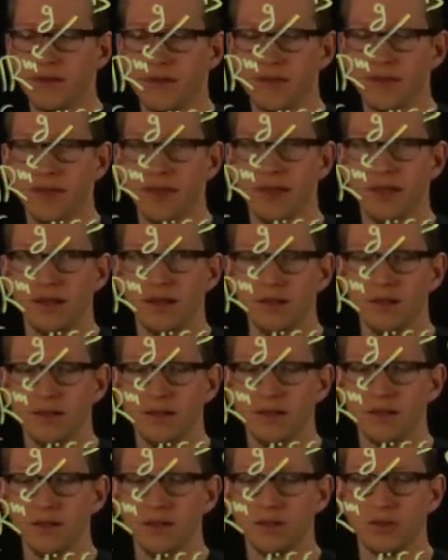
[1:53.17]
Then
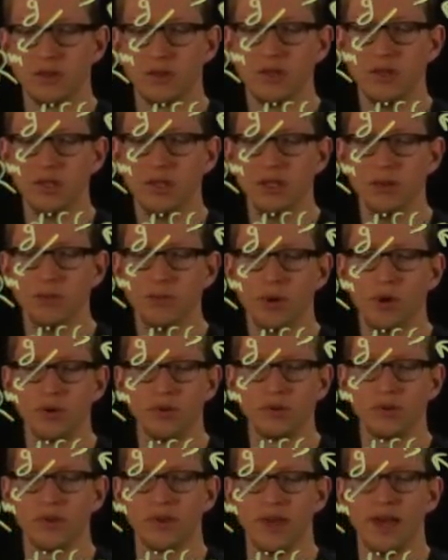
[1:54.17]
g
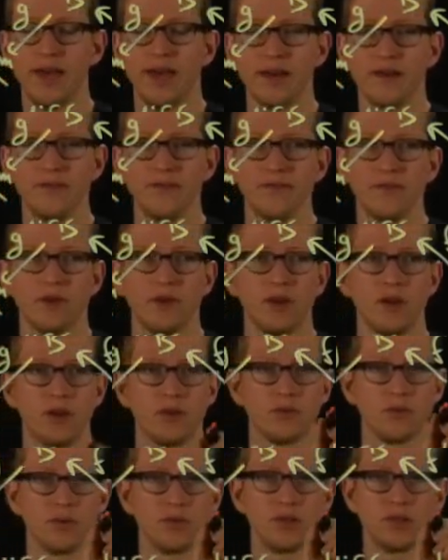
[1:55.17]
composed with f,
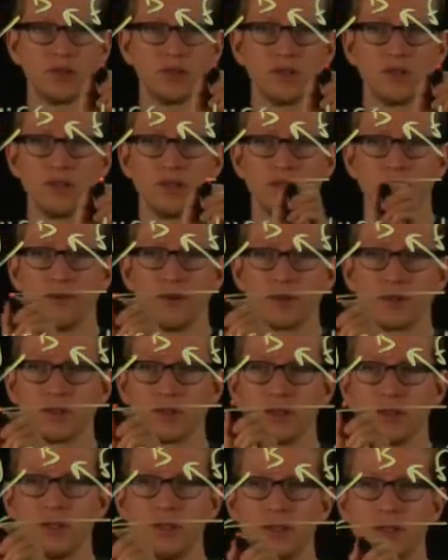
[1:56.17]
which is this
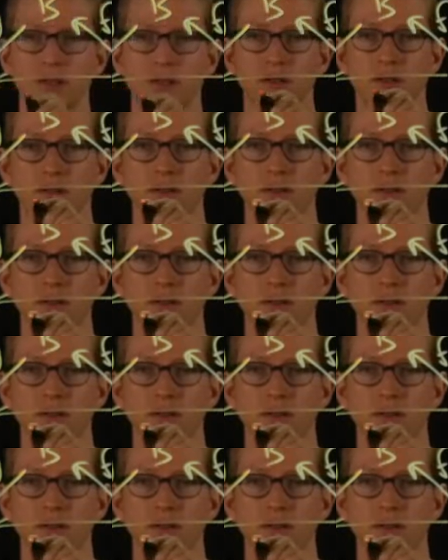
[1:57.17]
function here,